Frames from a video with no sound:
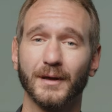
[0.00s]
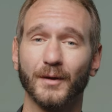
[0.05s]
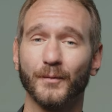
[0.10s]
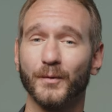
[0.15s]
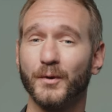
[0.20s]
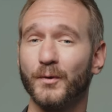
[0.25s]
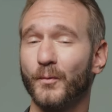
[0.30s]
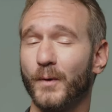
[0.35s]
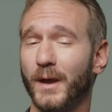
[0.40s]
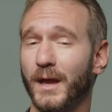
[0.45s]
Are
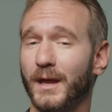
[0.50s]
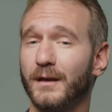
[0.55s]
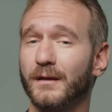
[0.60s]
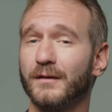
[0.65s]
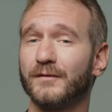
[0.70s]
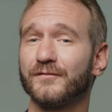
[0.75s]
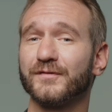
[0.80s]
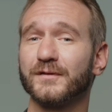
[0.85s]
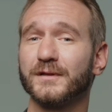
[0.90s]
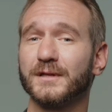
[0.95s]
we
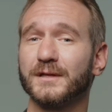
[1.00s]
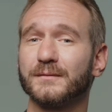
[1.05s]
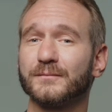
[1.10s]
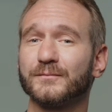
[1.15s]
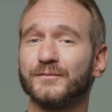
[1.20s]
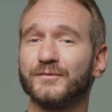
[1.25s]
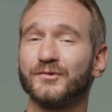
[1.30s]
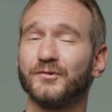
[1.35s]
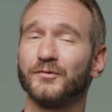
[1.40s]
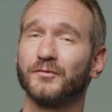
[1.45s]
waiting for
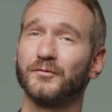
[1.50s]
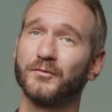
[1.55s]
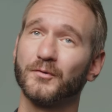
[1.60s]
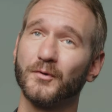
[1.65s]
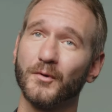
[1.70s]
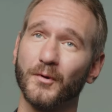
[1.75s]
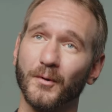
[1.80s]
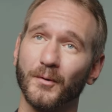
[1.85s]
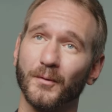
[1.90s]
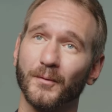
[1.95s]
limbs?
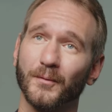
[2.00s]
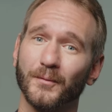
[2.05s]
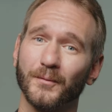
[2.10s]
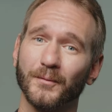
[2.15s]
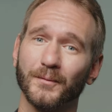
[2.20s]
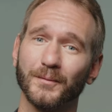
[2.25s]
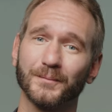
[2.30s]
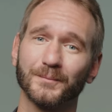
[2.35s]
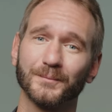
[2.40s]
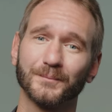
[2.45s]

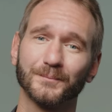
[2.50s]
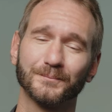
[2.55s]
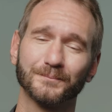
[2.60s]
No.